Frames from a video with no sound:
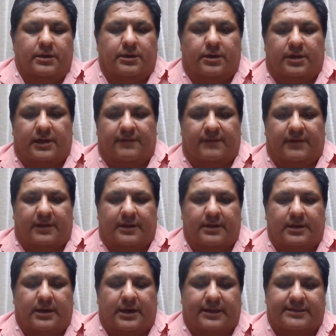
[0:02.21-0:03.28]
Good evening.
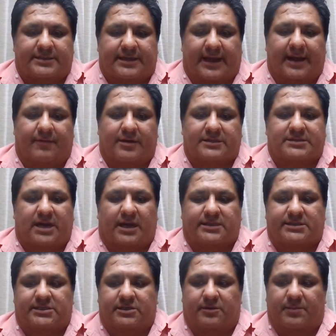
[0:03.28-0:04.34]
Tonight I want to talk
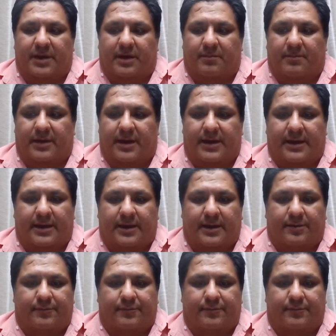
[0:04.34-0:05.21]
to you about my